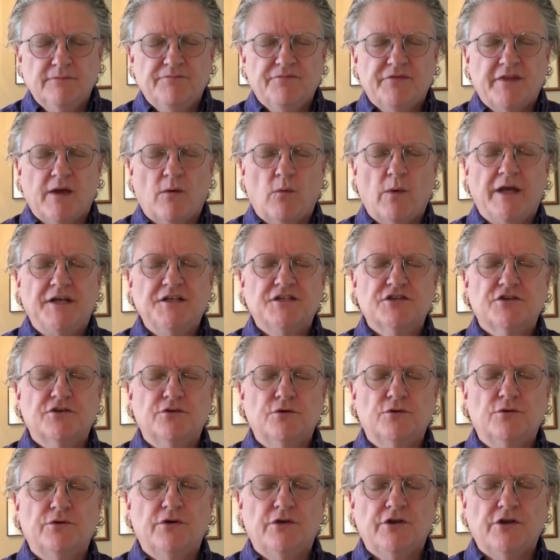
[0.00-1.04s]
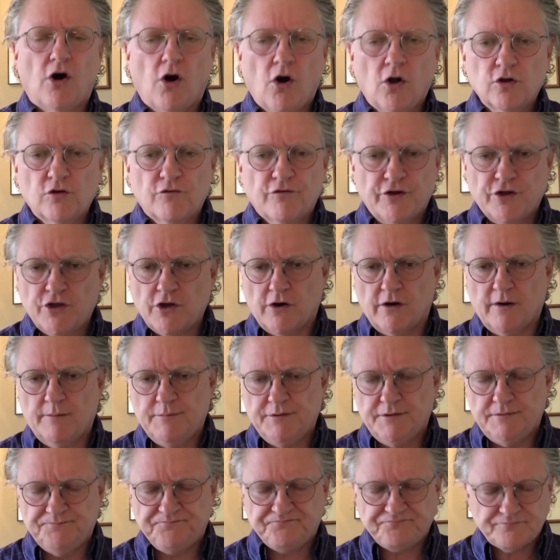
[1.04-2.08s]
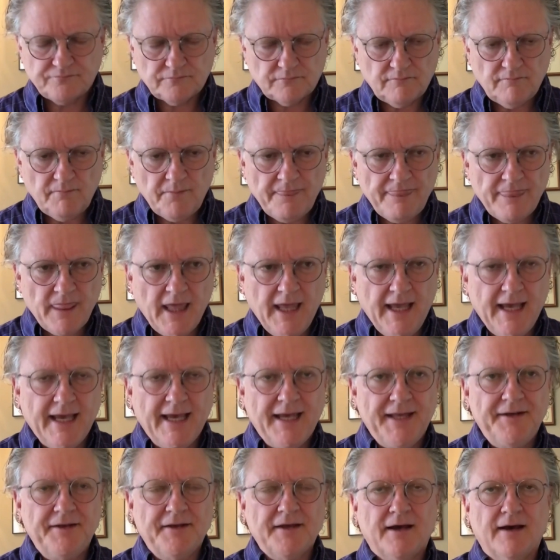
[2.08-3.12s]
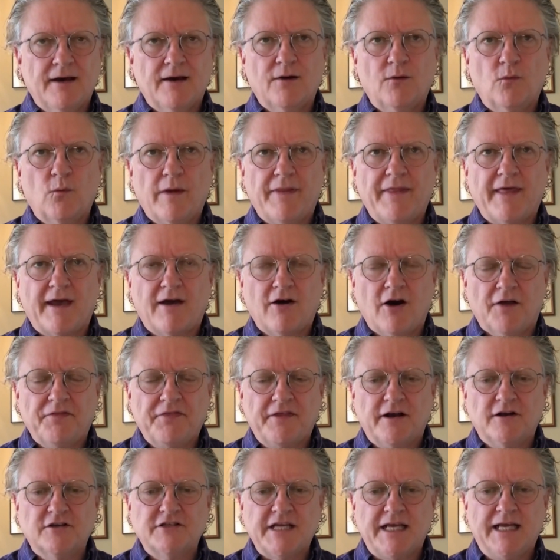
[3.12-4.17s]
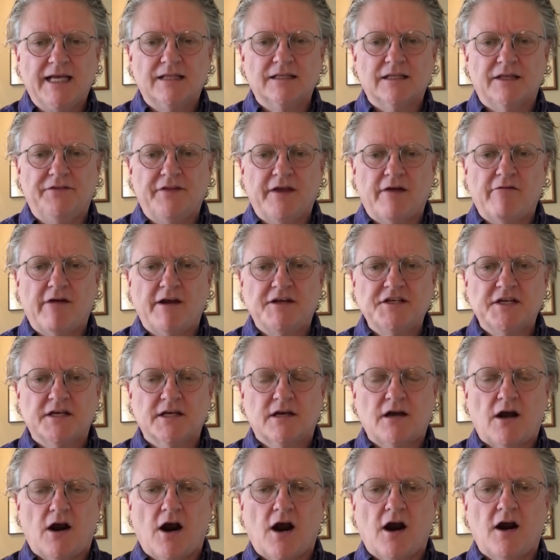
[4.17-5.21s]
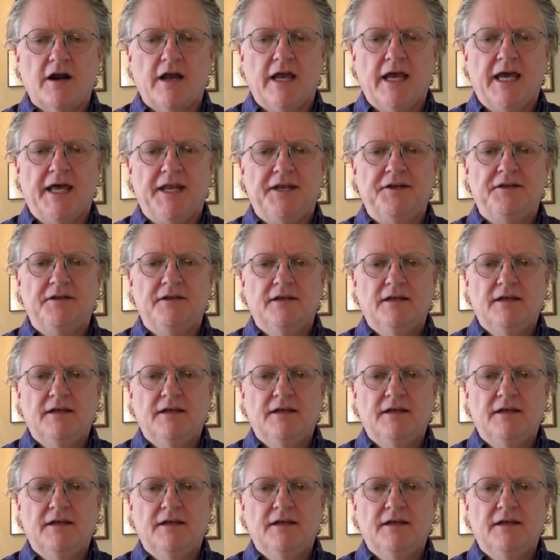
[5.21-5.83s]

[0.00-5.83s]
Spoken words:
They went to all over Europe, and when they got there to England, they rented a car, and